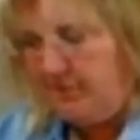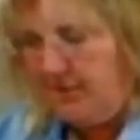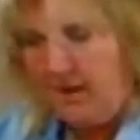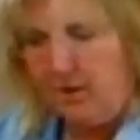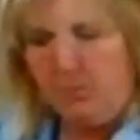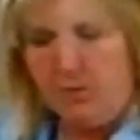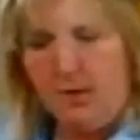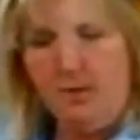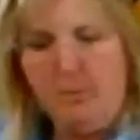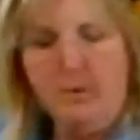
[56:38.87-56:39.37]
They
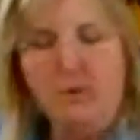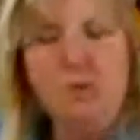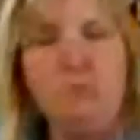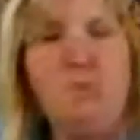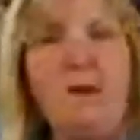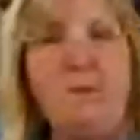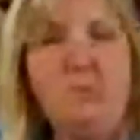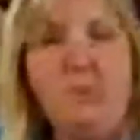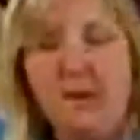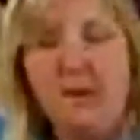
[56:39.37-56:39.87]
were able to
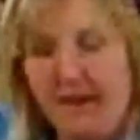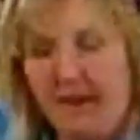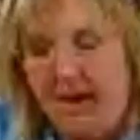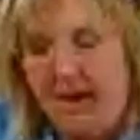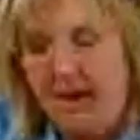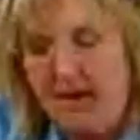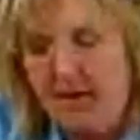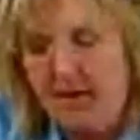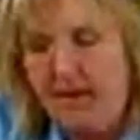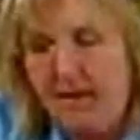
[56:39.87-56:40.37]

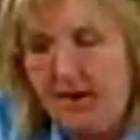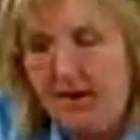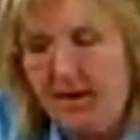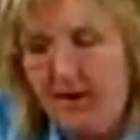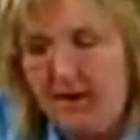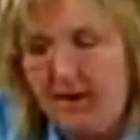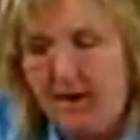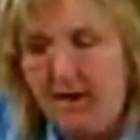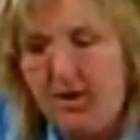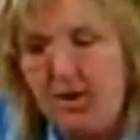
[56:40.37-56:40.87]
replicate
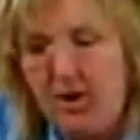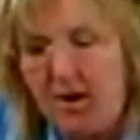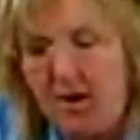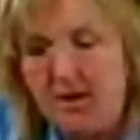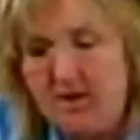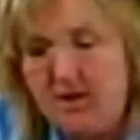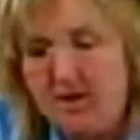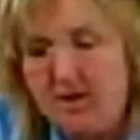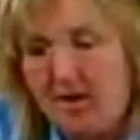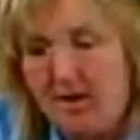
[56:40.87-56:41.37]
the it
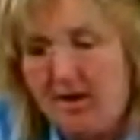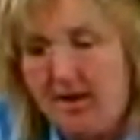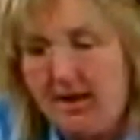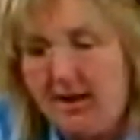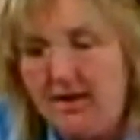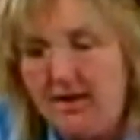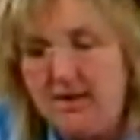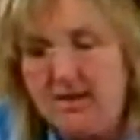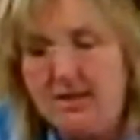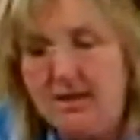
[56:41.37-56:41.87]
not starting
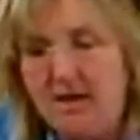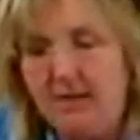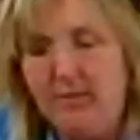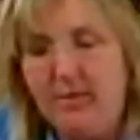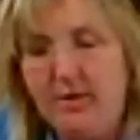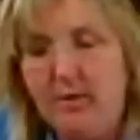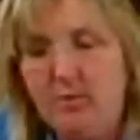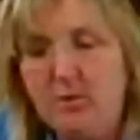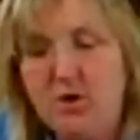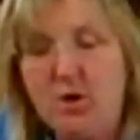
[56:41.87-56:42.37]
and
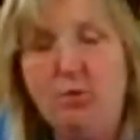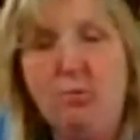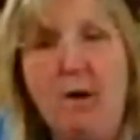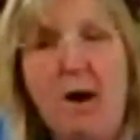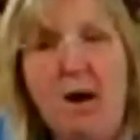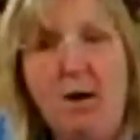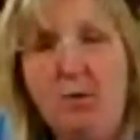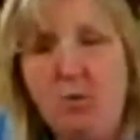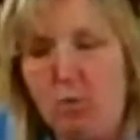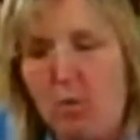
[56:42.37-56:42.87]
discovered there was a
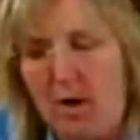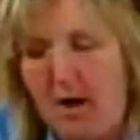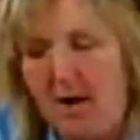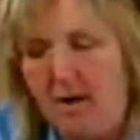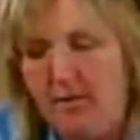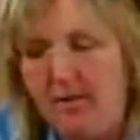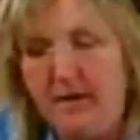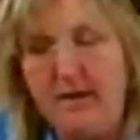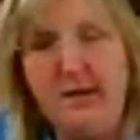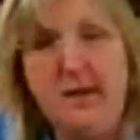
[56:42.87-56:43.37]
ground
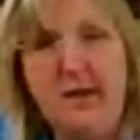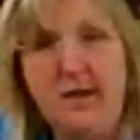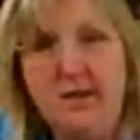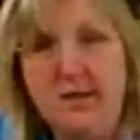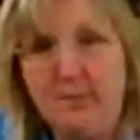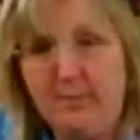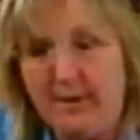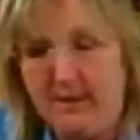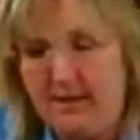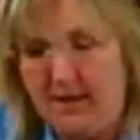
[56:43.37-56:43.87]
wire that needed
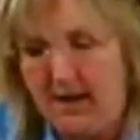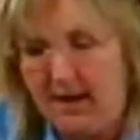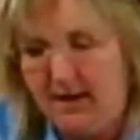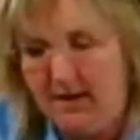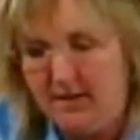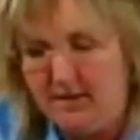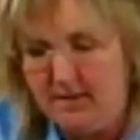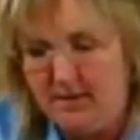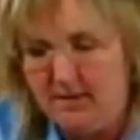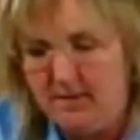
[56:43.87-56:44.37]
to be
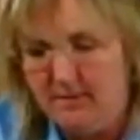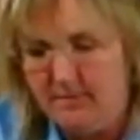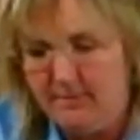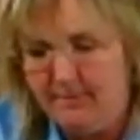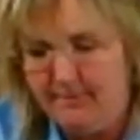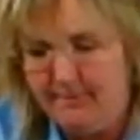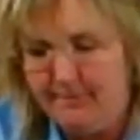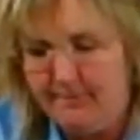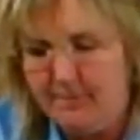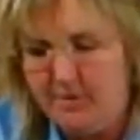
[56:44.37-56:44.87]
tightened.
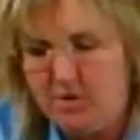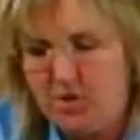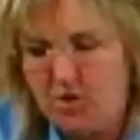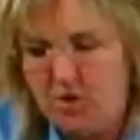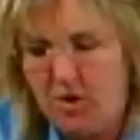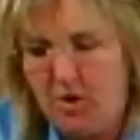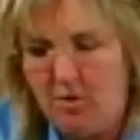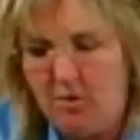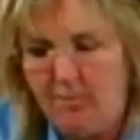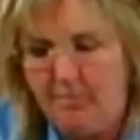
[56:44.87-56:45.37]

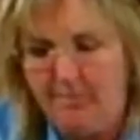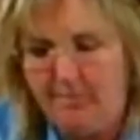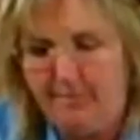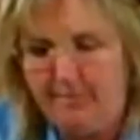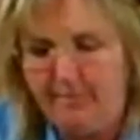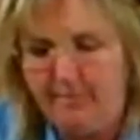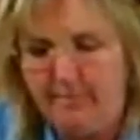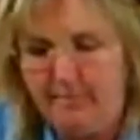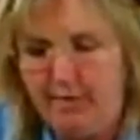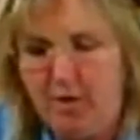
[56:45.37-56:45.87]
So
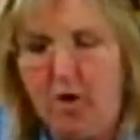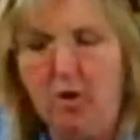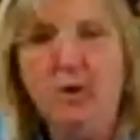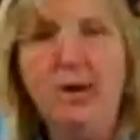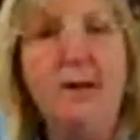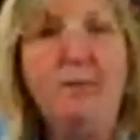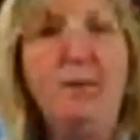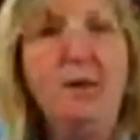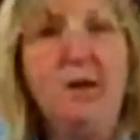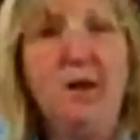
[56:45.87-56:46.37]
no
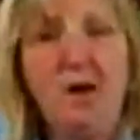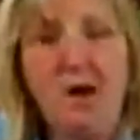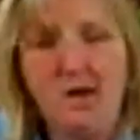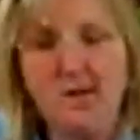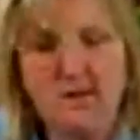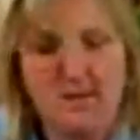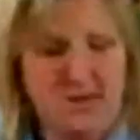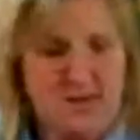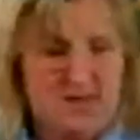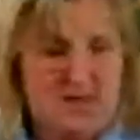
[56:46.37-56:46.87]
lemon
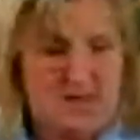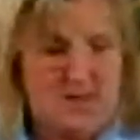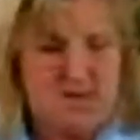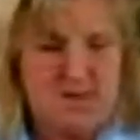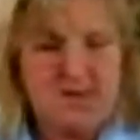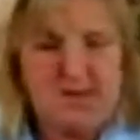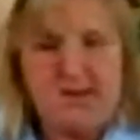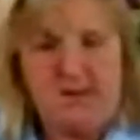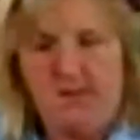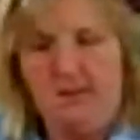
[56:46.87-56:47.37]
laws
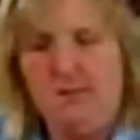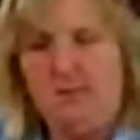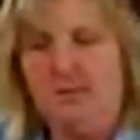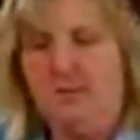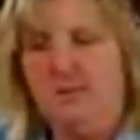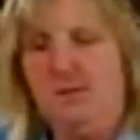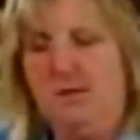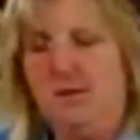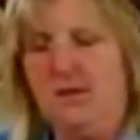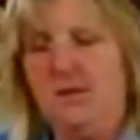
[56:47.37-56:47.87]
needed.
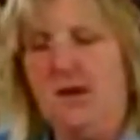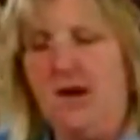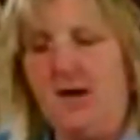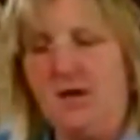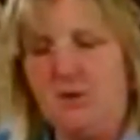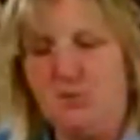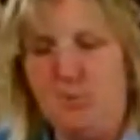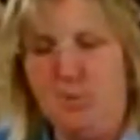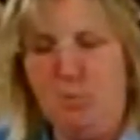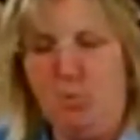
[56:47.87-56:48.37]
It
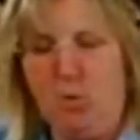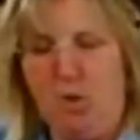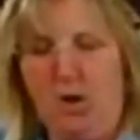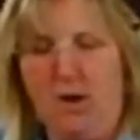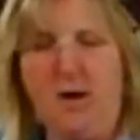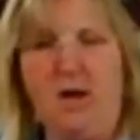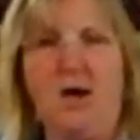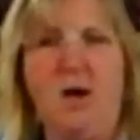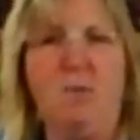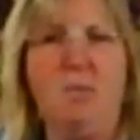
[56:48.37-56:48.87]
has been
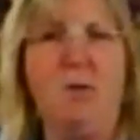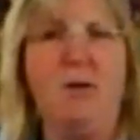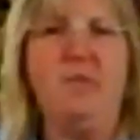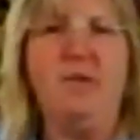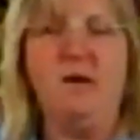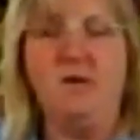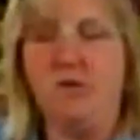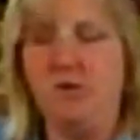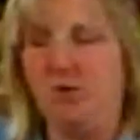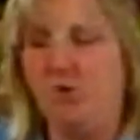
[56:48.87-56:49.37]
working. But
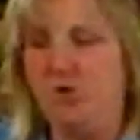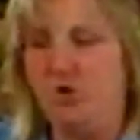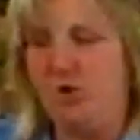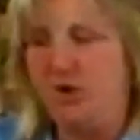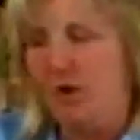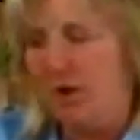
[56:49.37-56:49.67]
then don't you